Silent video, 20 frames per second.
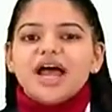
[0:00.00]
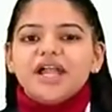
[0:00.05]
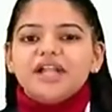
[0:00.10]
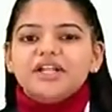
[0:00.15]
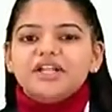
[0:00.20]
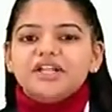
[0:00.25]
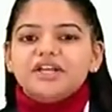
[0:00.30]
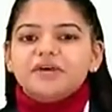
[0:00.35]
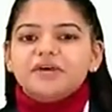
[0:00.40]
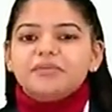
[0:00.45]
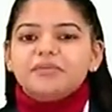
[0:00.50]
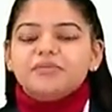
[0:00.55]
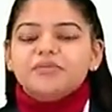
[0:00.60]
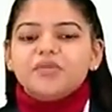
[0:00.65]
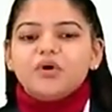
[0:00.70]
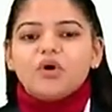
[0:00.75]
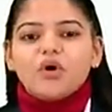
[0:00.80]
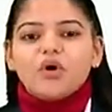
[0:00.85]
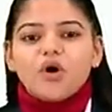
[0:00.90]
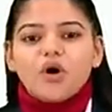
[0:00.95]
atom
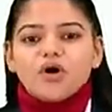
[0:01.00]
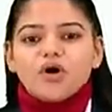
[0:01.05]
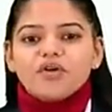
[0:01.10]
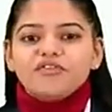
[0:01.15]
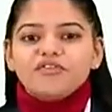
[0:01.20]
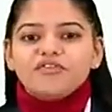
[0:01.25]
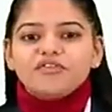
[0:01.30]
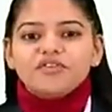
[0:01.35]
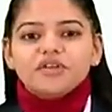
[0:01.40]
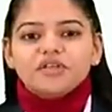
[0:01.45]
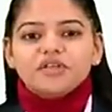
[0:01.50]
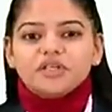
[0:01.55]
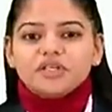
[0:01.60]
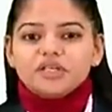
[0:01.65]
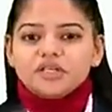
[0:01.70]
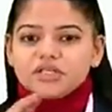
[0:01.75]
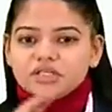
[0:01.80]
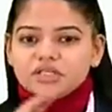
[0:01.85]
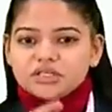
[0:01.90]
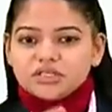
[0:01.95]
of
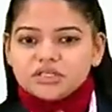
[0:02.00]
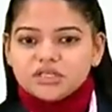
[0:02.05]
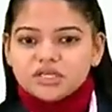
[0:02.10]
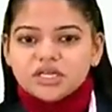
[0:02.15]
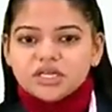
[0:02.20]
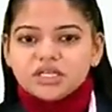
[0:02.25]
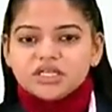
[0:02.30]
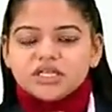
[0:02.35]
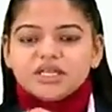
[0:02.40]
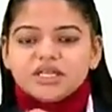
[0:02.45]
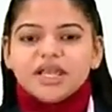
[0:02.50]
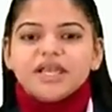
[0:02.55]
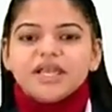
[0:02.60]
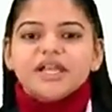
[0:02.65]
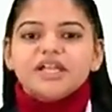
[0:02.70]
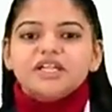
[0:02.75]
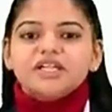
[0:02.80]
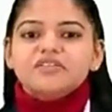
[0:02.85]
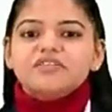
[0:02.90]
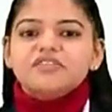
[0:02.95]
the
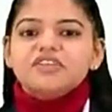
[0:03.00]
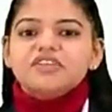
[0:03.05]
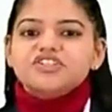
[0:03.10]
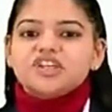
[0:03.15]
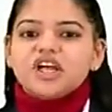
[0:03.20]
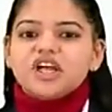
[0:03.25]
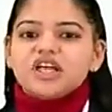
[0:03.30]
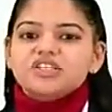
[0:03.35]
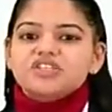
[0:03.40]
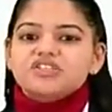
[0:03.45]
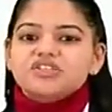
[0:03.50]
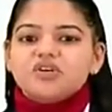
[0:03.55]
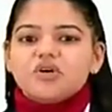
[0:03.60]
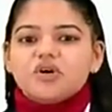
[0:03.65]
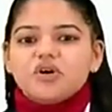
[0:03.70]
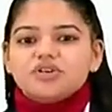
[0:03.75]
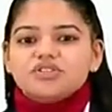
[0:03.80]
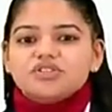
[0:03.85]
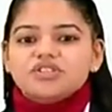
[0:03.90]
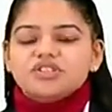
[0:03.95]
negatively charged
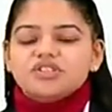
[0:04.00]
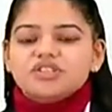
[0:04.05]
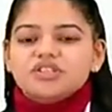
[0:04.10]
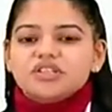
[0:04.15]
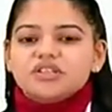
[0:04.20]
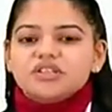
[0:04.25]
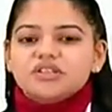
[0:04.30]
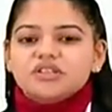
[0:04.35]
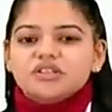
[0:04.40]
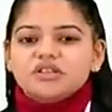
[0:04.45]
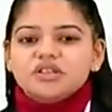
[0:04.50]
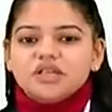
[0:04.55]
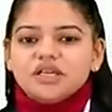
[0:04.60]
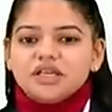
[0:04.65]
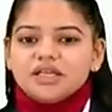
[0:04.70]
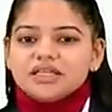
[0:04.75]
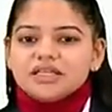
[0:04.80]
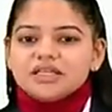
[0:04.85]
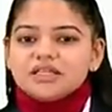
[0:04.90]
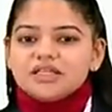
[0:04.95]
oxygen.
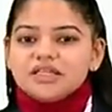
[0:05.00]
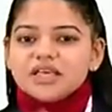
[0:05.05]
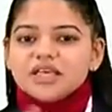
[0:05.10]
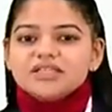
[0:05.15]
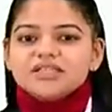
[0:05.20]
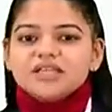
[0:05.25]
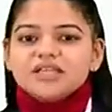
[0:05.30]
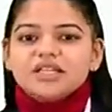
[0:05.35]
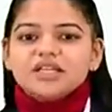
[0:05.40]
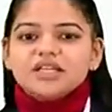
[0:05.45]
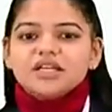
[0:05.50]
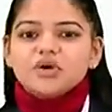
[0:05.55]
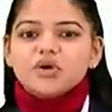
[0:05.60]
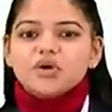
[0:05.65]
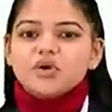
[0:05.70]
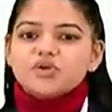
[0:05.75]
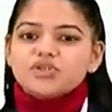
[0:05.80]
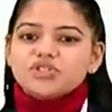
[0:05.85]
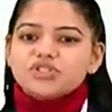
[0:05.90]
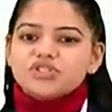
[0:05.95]
This
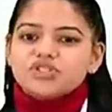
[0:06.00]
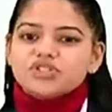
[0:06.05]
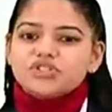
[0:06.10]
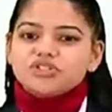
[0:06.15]
undergoes